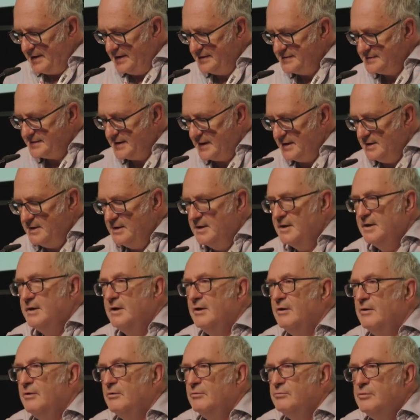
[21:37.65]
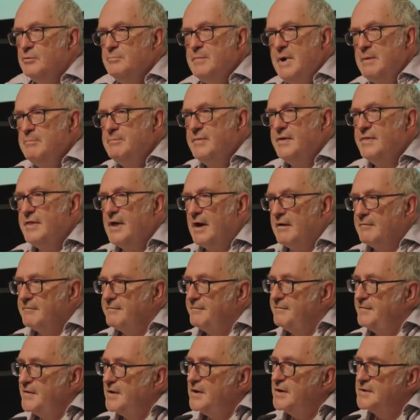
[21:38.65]
He'd say, remember that
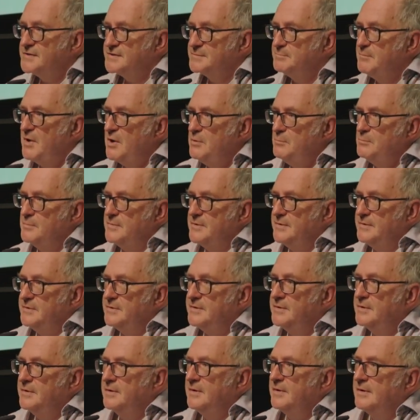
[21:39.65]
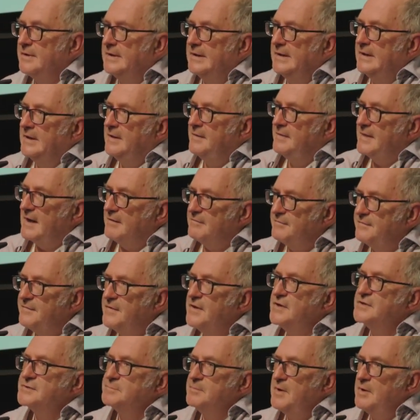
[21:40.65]
first moment
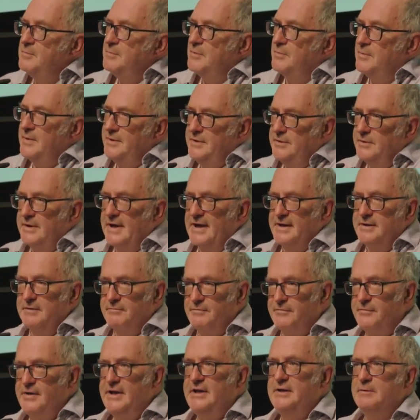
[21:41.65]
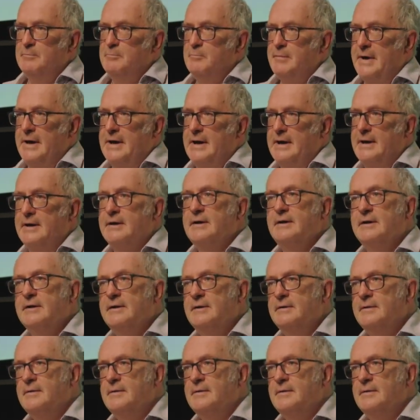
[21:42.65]
when you get your freedom back,